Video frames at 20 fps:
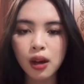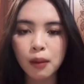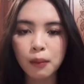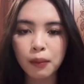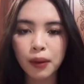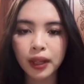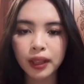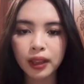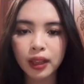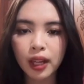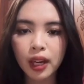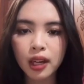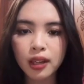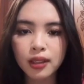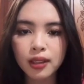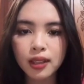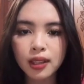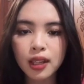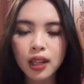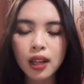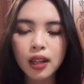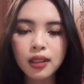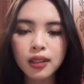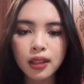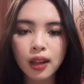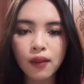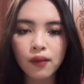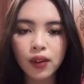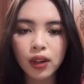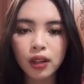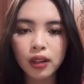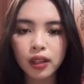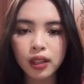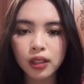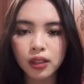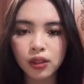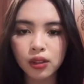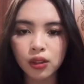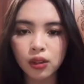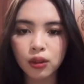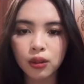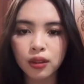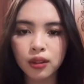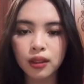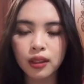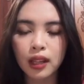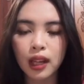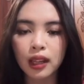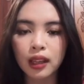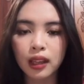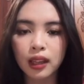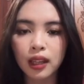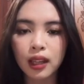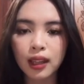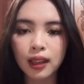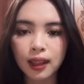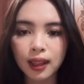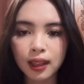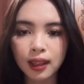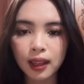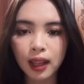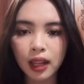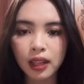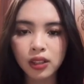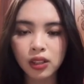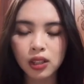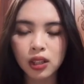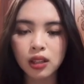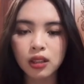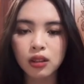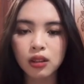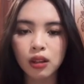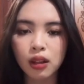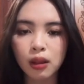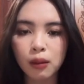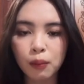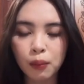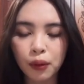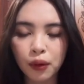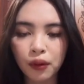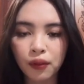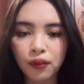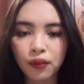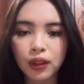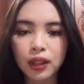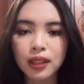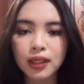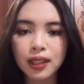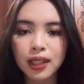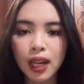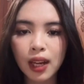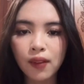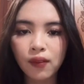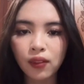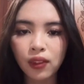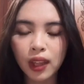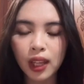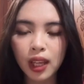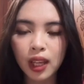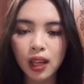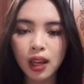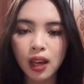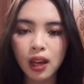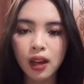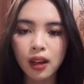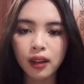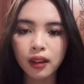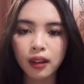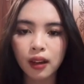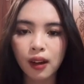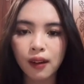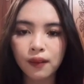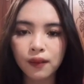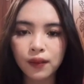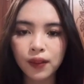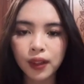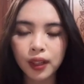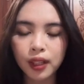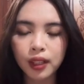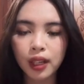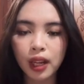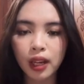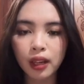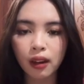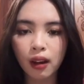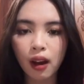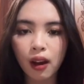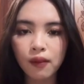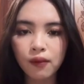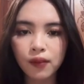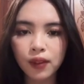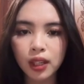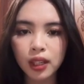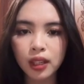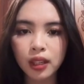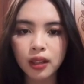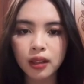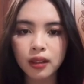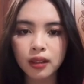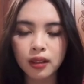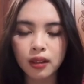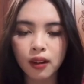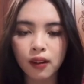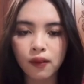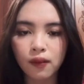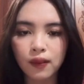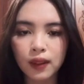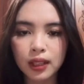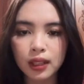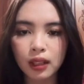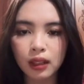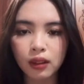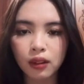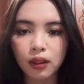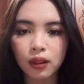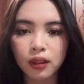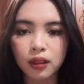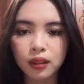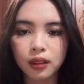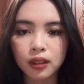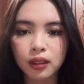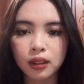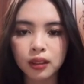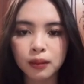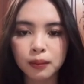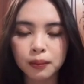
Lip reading: but there are still several issues that need attention to improve the safety, comfort, and convenience of visitors.